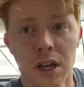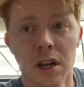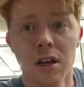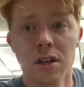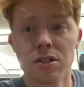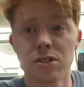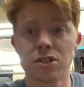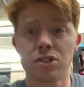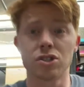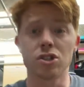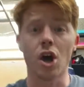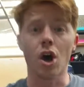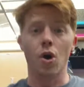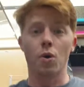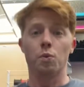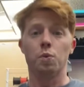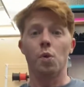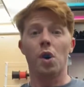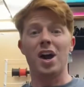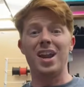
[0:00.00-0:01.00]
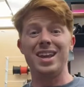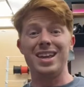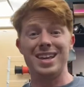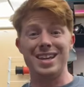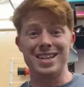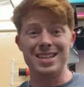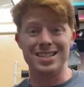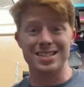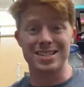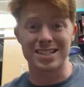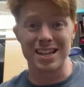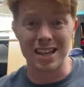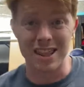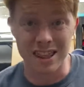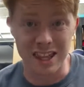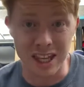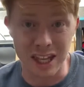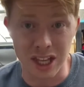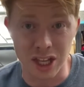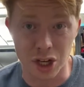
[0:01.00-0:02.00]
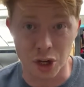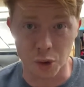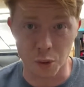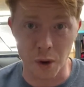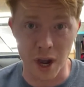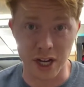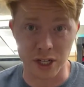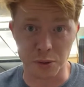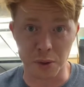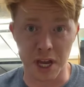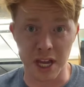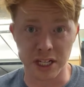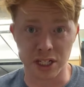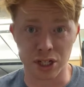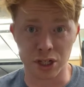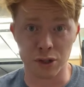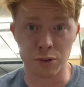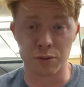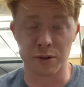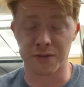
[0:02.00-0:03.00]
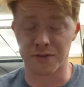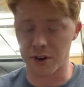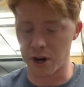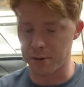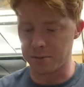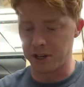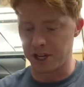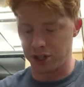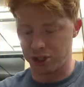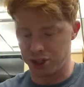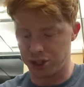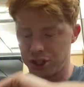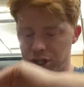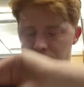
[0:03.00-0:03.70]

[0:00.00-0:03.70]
So what is the correct way to refurbish